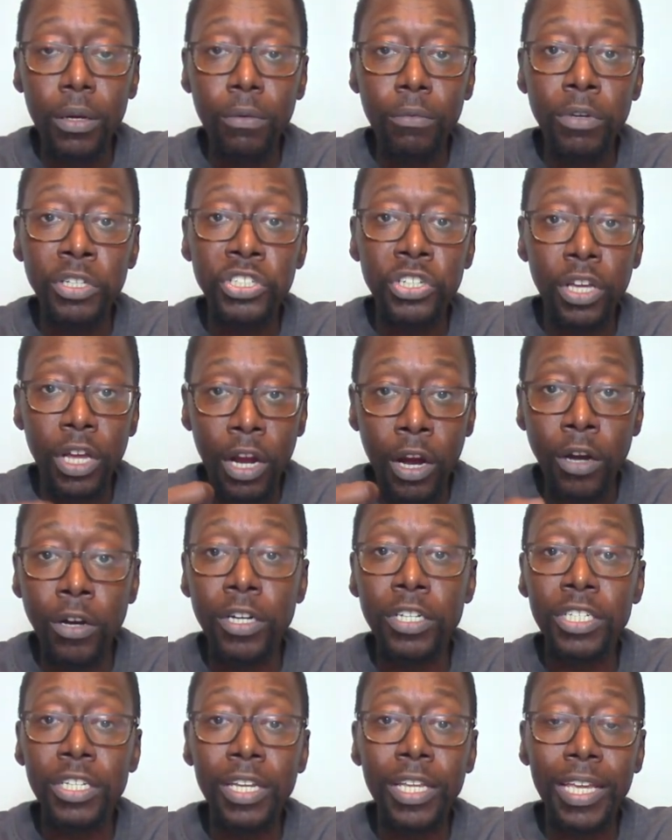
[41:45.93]
We should
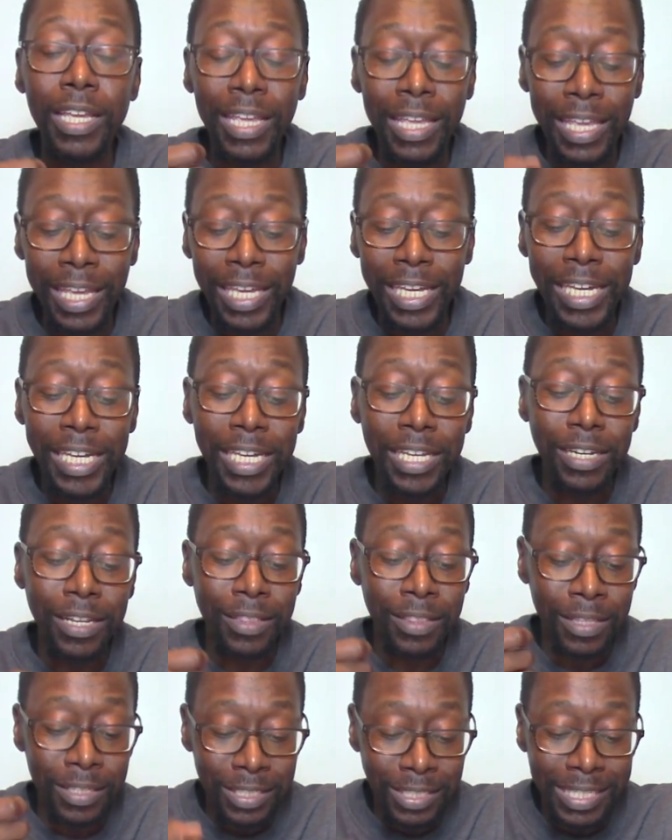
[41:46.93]
earnestly heed
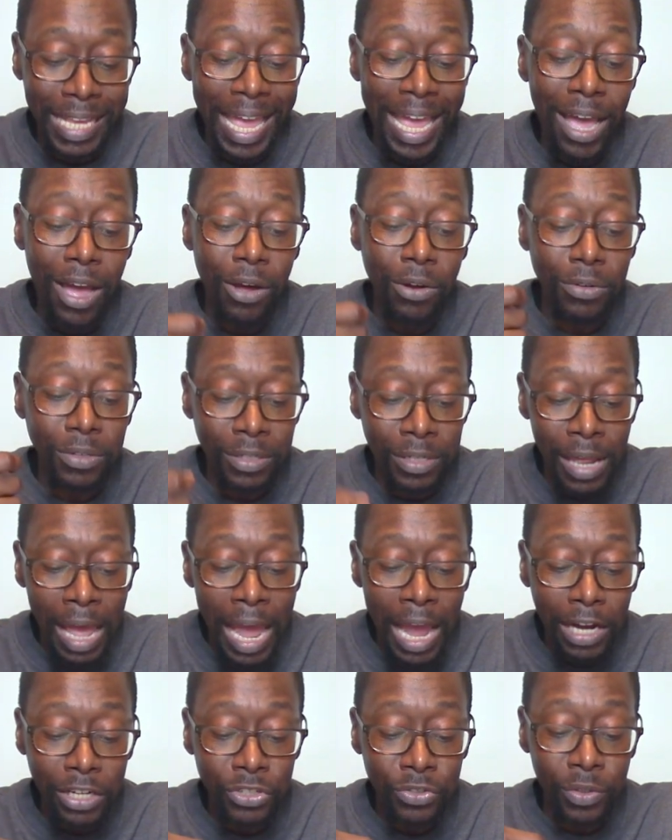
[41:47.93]
the sound
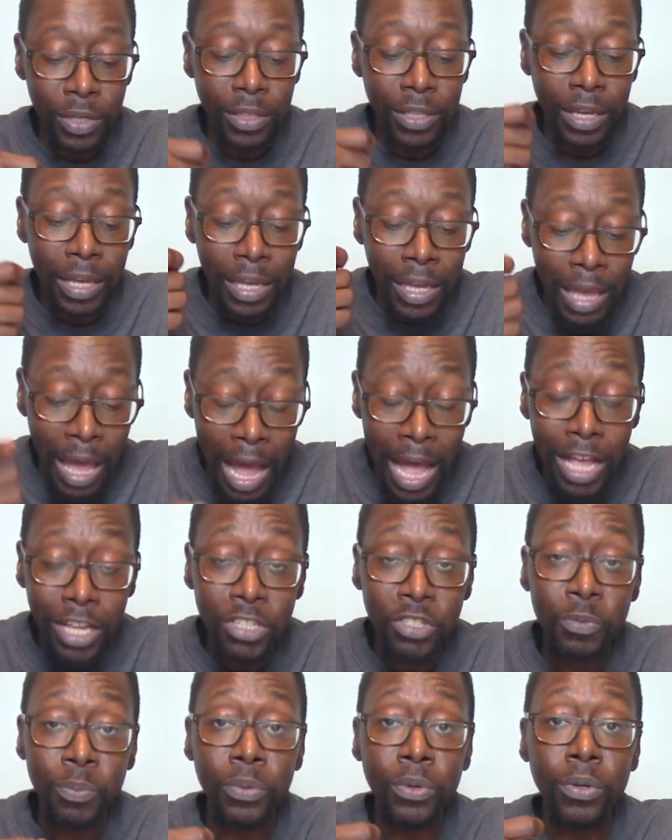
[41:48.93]
doctrine, the
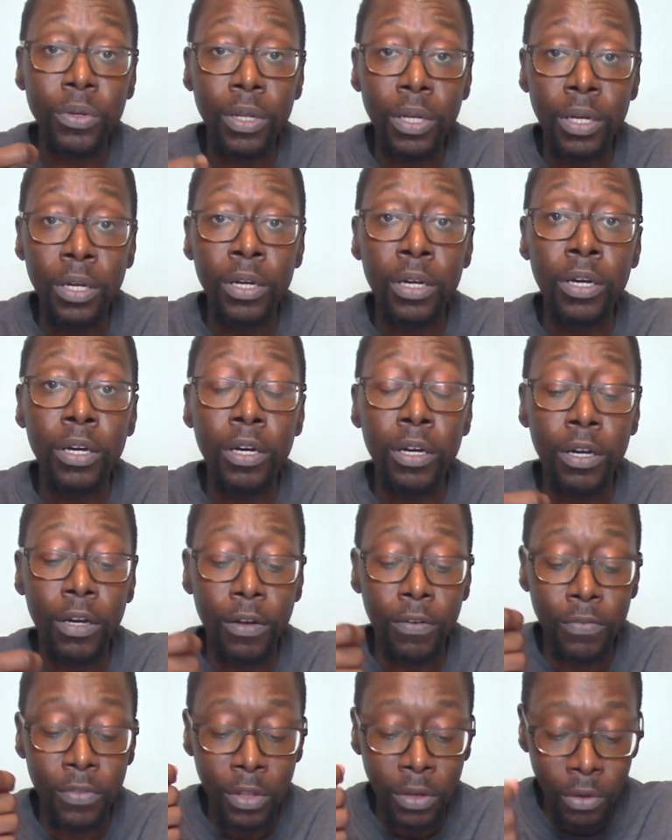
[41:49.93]
gospel
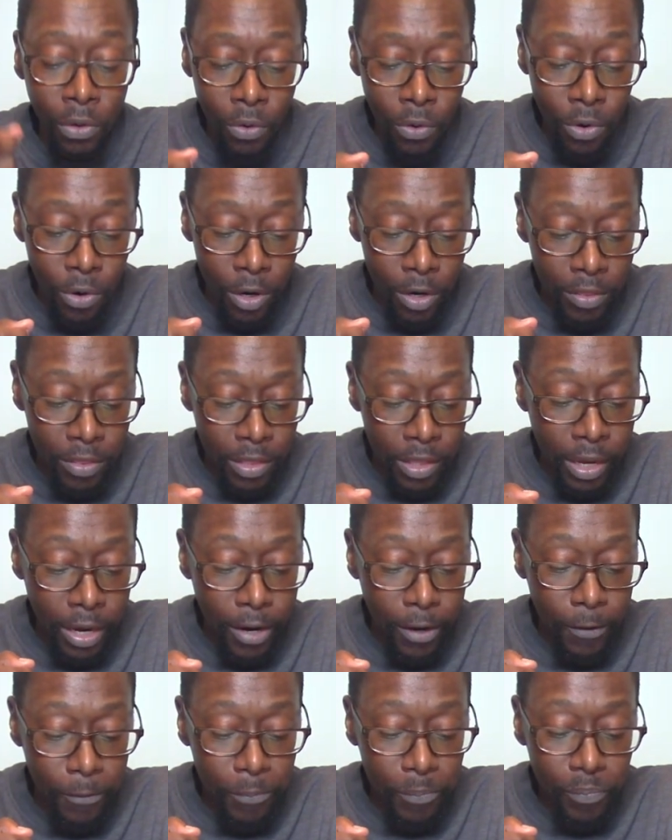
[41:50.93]
of the Lord
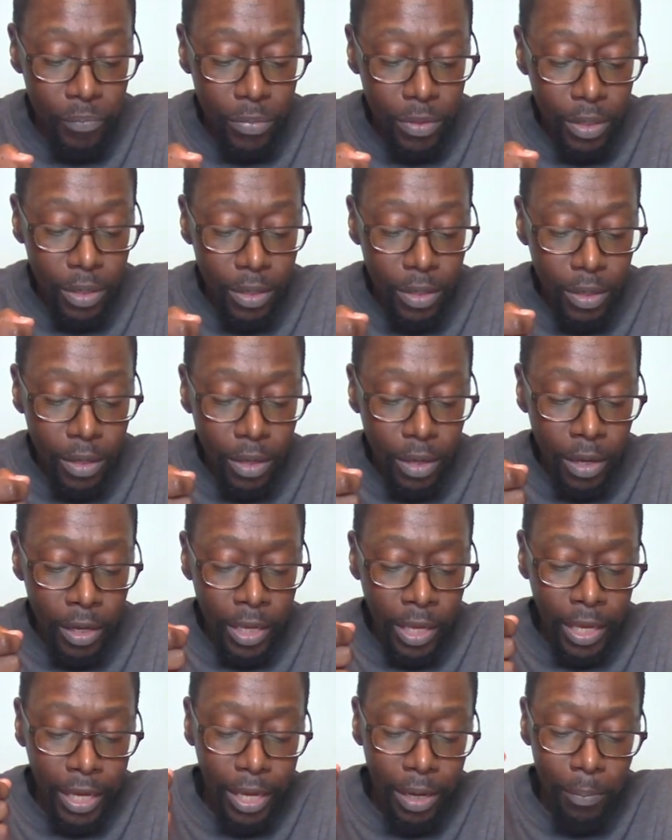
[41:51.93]
there.
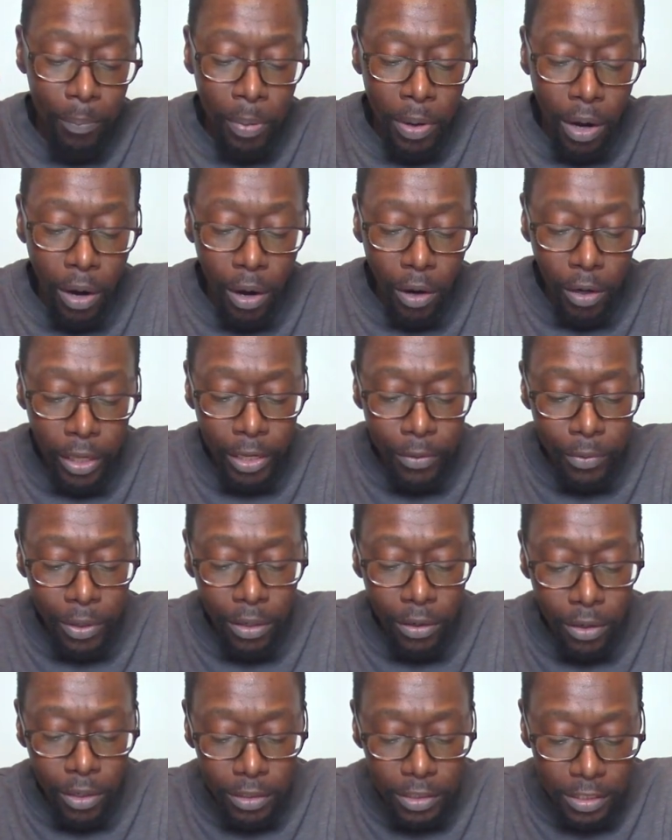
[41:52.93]
Again, Paul, he
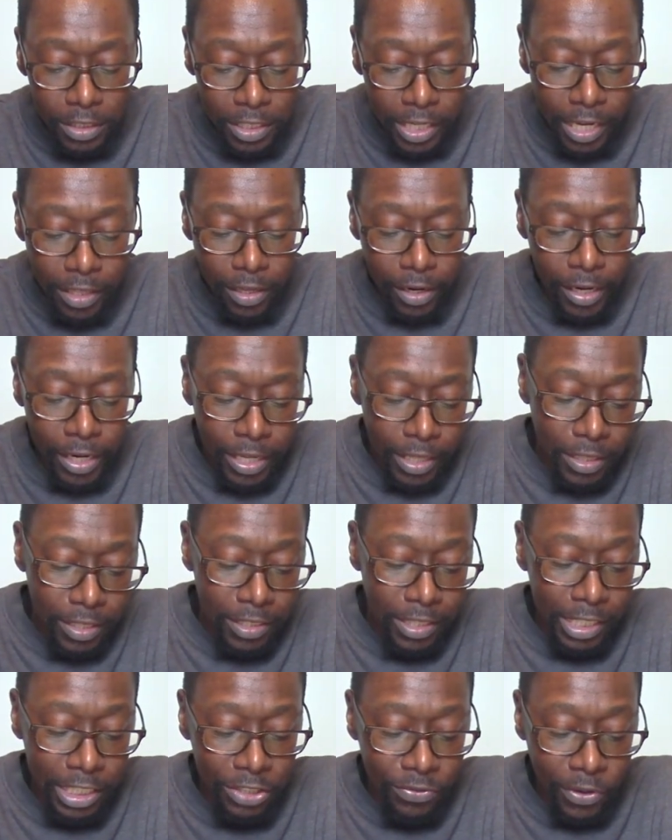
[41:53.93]
went on to say there in the
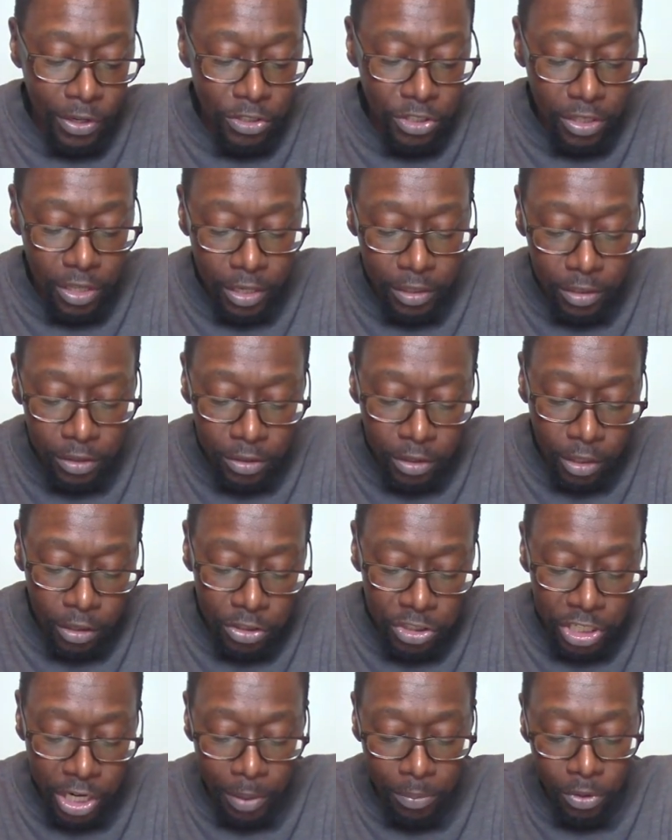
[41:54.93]
6th verse, there in the
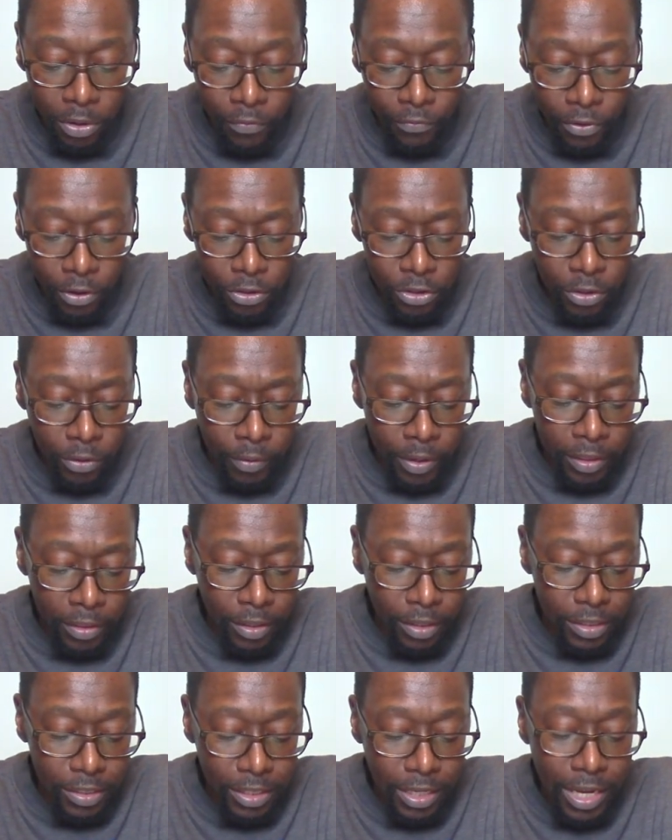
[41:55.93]
3rd chapter of 1
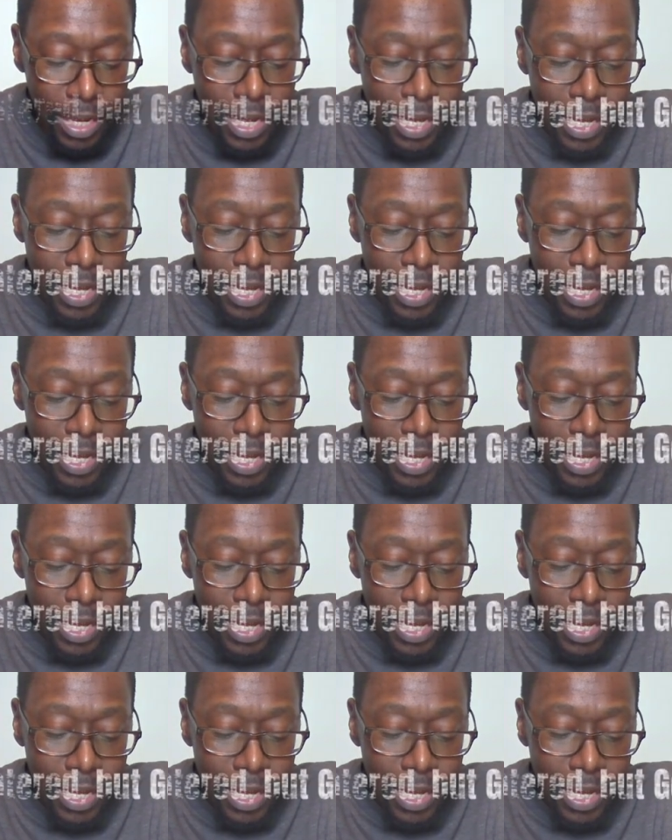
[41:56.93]
Corinthians,